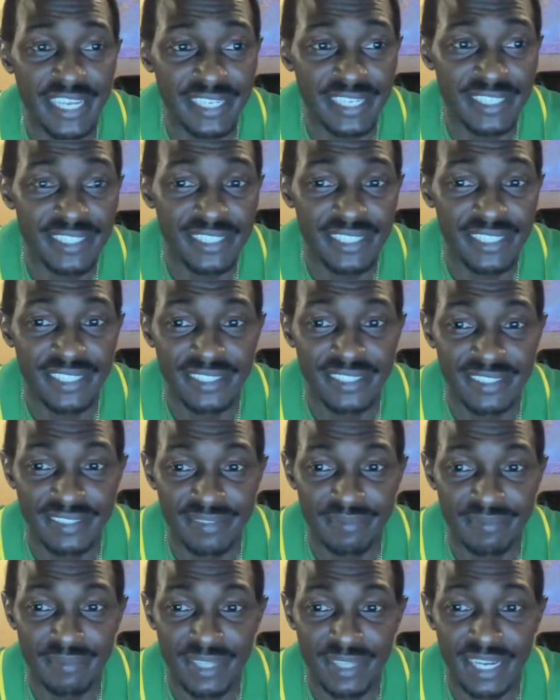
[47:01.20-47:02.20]
days.
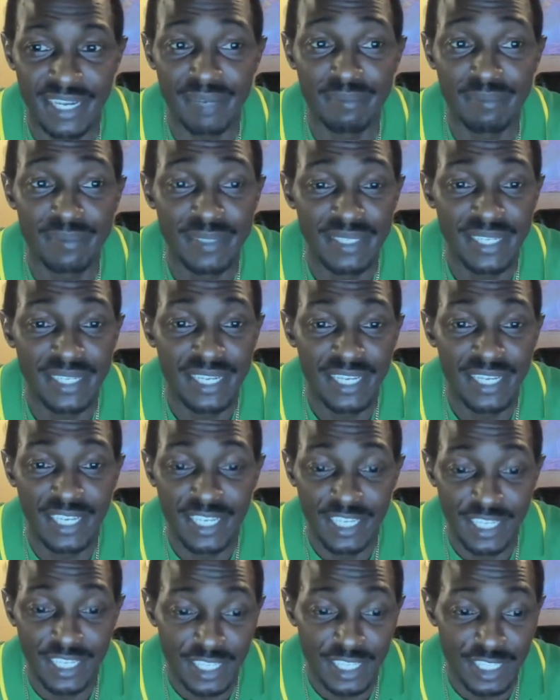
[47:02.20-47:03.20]

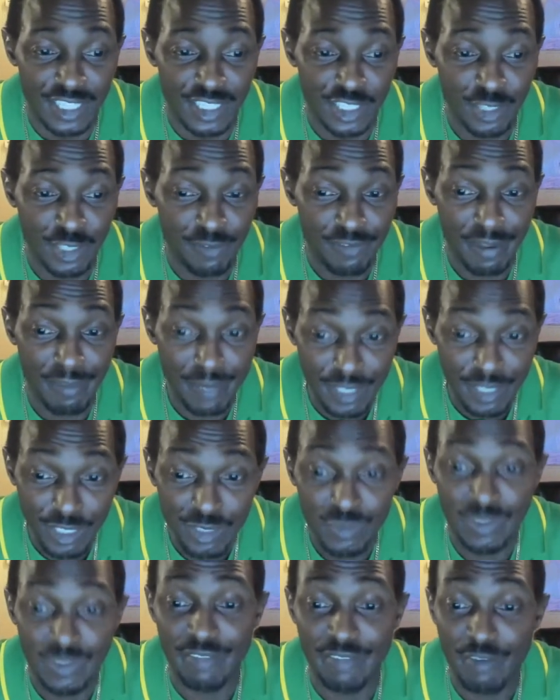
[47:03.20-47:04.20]
So family,
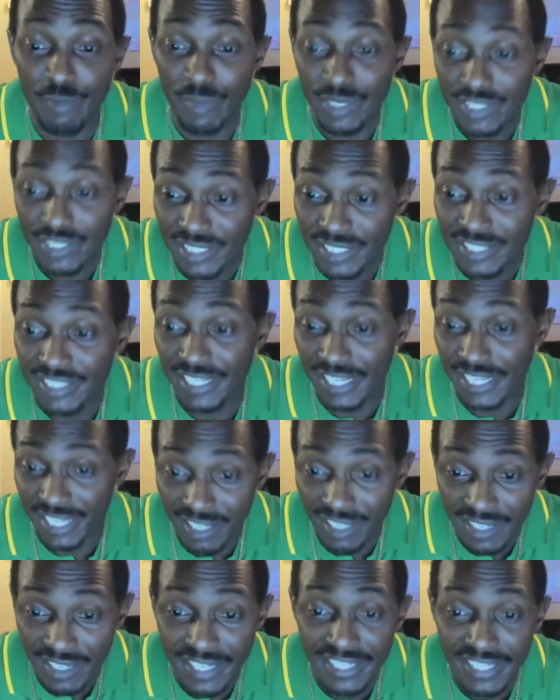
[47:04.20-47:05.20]
just want everyone to take
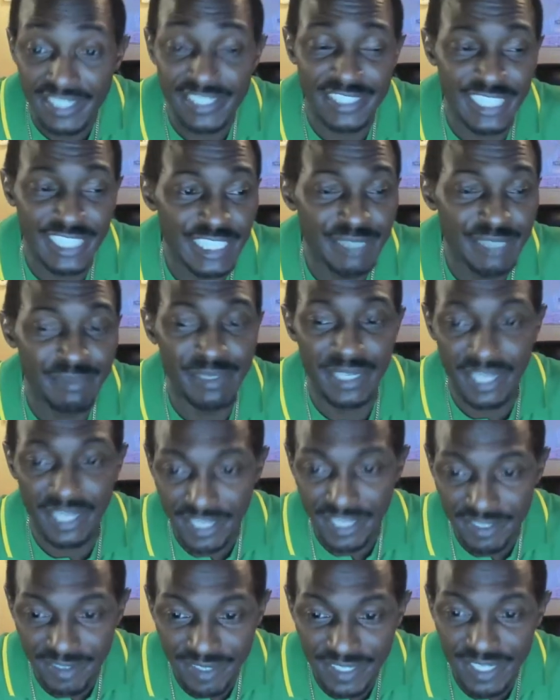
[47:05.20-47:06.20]
a look at these things, be
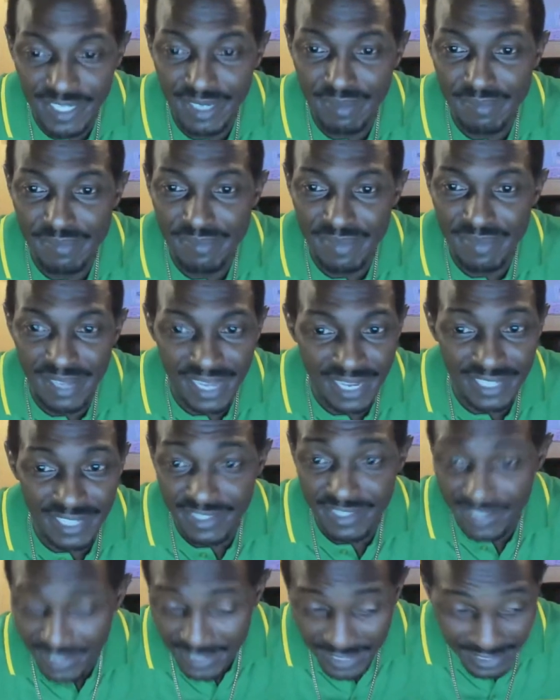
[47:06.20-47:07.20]
clear on them,
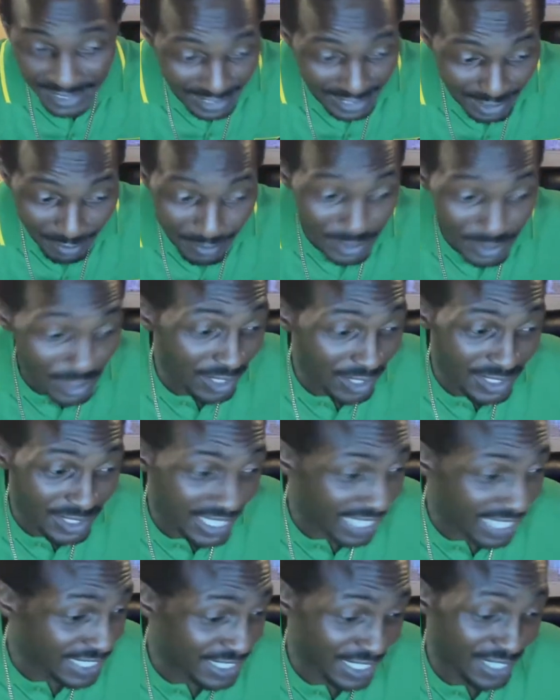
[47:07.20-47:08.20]
and see it. And then when you look
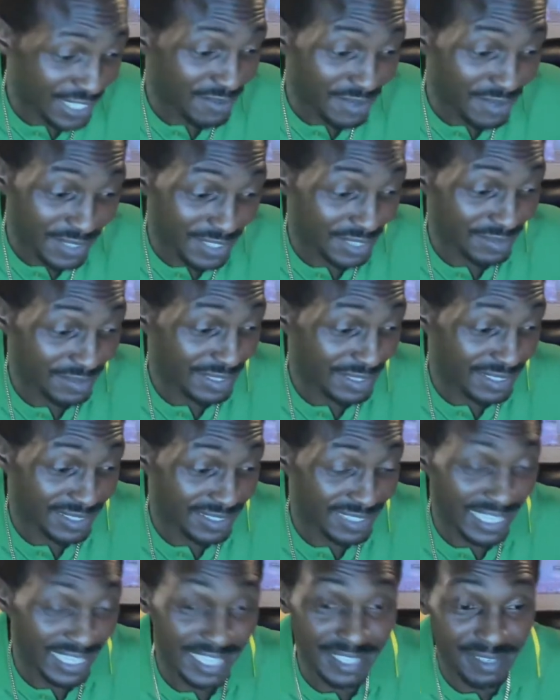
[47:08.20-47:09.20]
at the itinerary, you know, it's
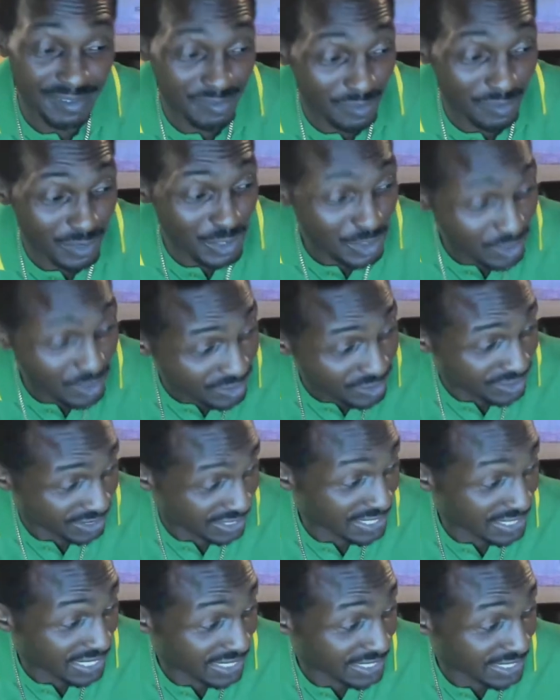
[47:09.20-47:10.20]
like when you
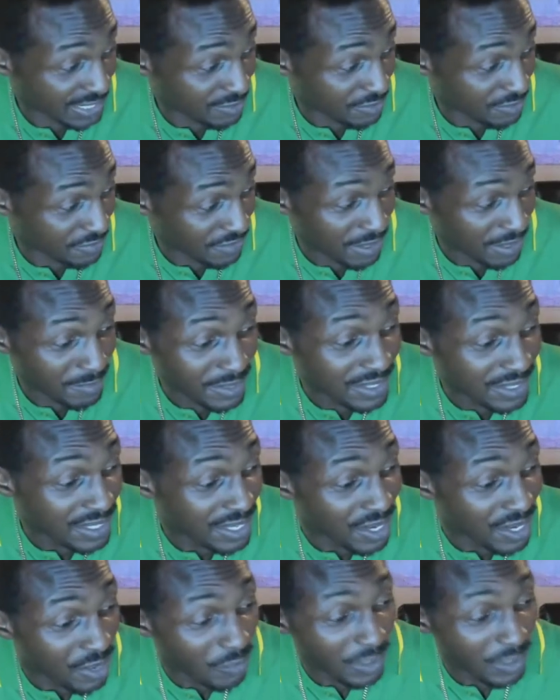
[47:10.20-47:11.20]
see the itinerary, family,
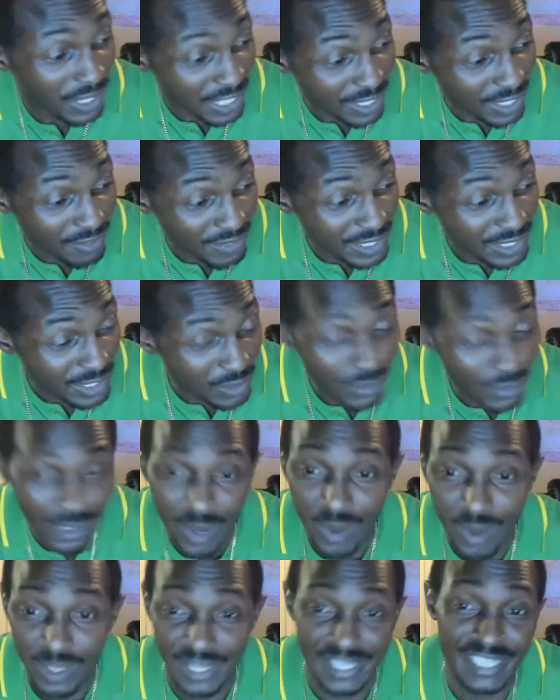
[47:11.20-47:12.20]
we're literally doing
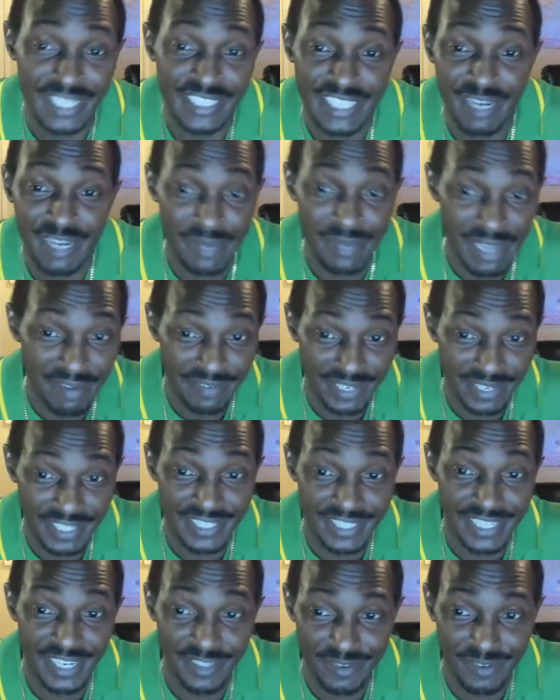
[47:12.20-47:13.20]
all the things that we have in
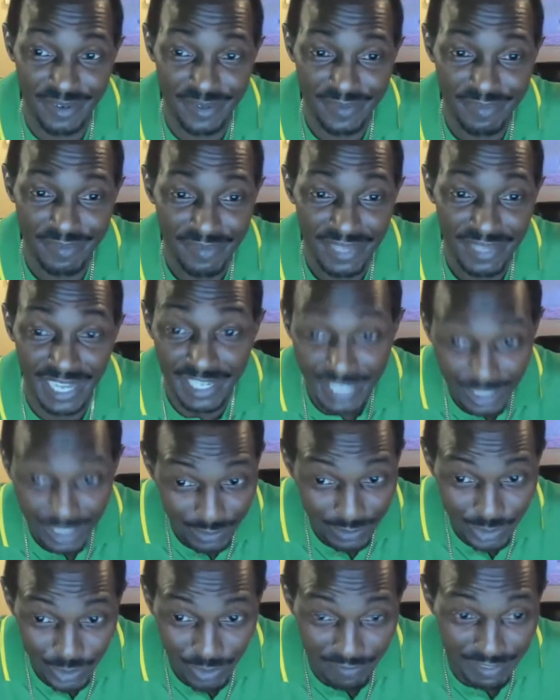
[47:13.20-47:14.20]
an itinerary. And
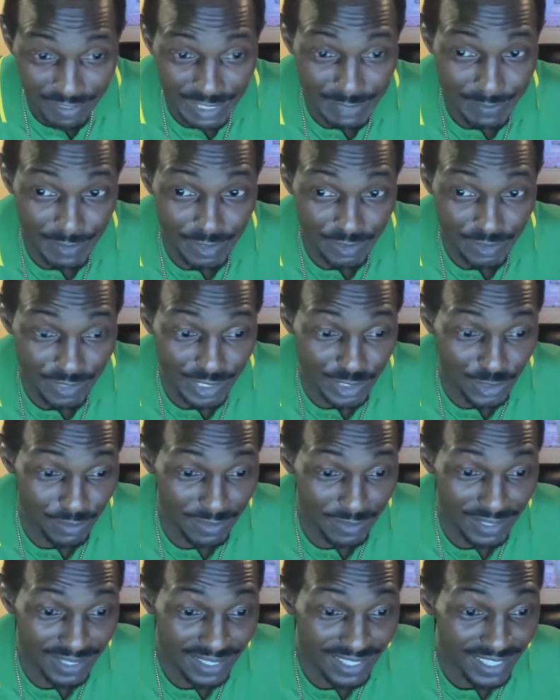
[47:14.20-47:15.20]
that's what you have experienced, right,
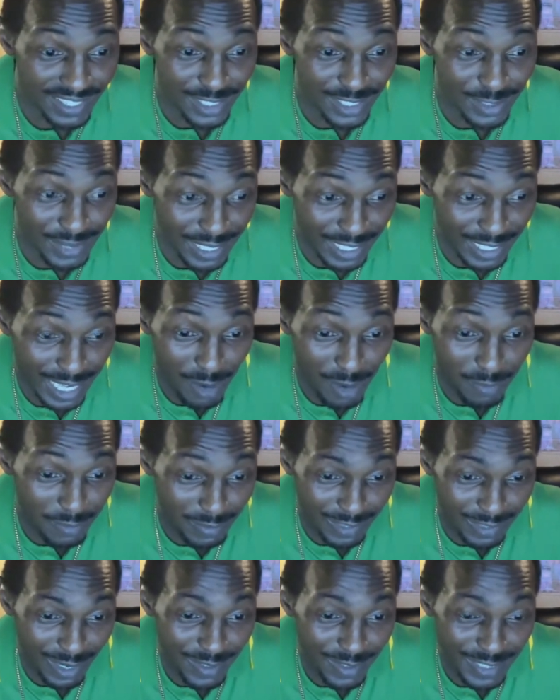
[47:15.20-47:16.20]
Jumla? You're like,
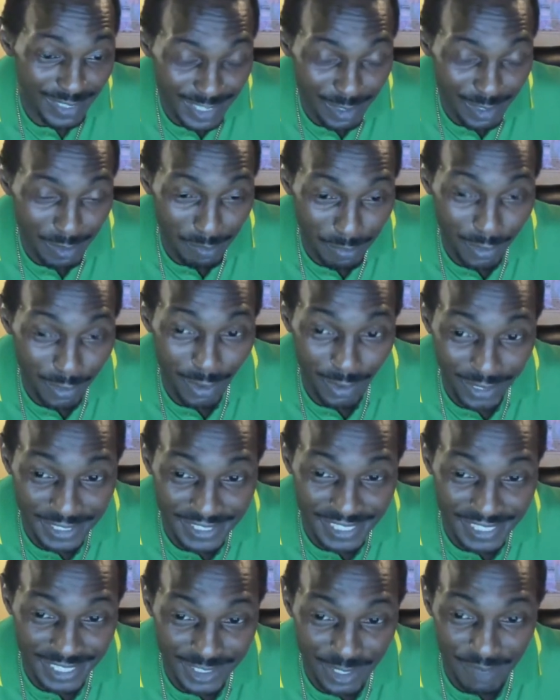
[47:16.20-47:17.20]
how are they going to pull all
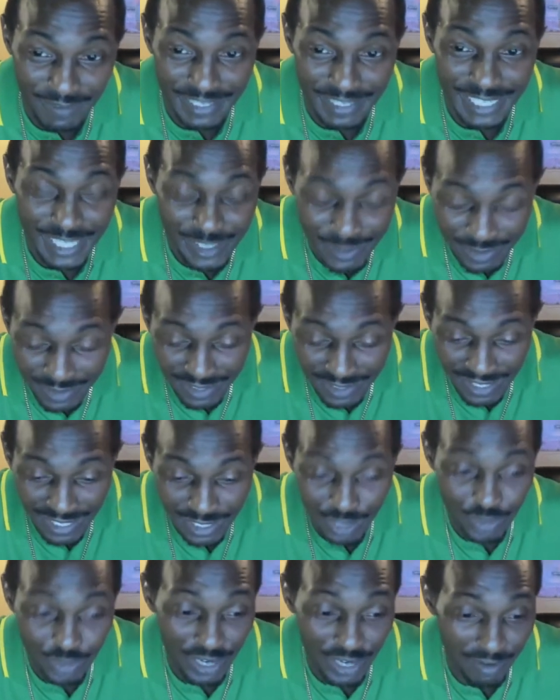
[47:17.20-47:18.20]
these things up? And then
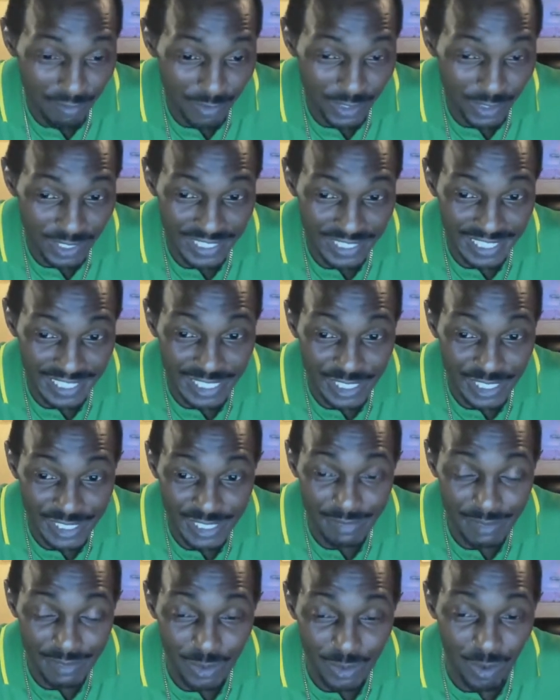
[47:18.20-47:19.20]
you travel with us, and then you
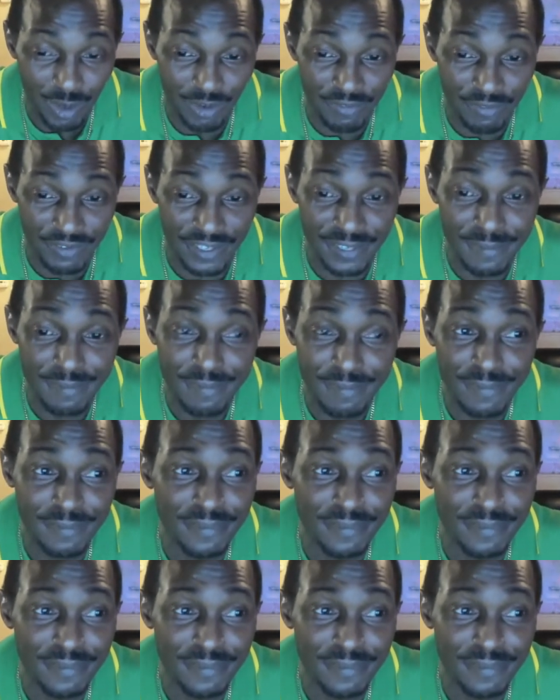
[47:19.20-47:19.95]
see we do all of it.